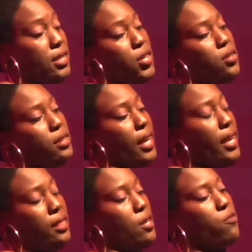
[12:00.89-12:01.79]
see her
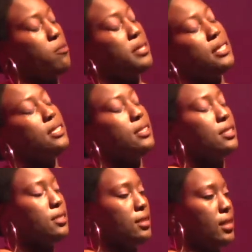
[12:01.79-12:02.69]
laying there from a
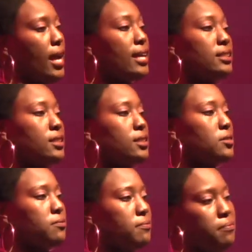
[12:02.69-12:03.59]
distance in the casket.
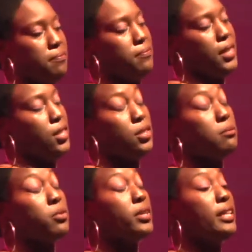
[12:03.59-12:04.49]

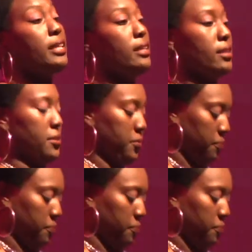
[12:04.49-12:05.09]
Couldn't breathe.